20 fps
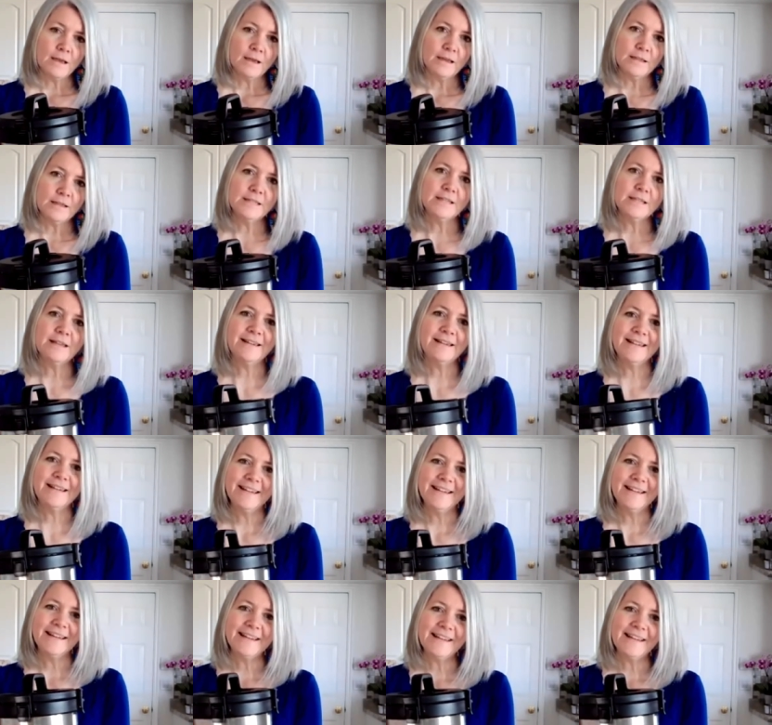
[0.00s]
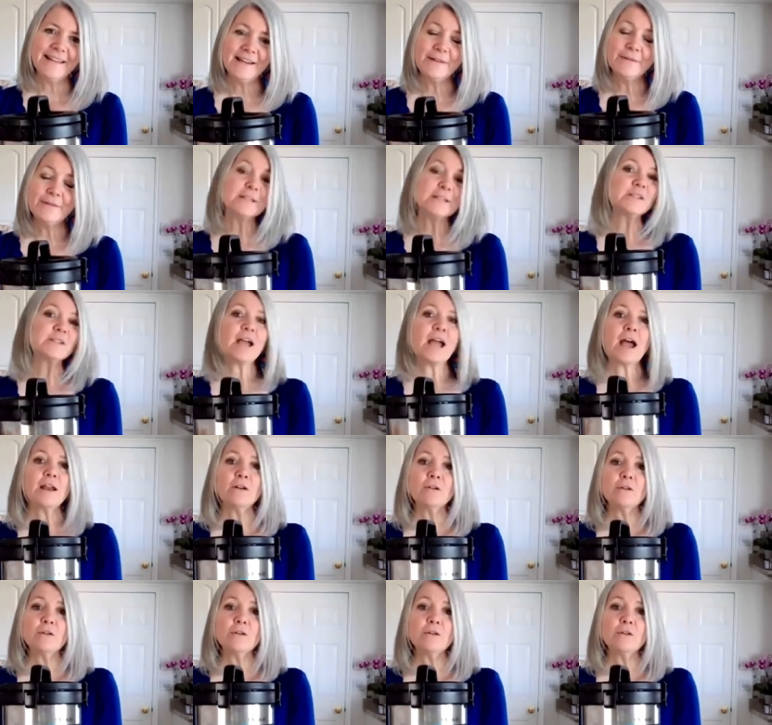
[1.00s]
is anyway, so I,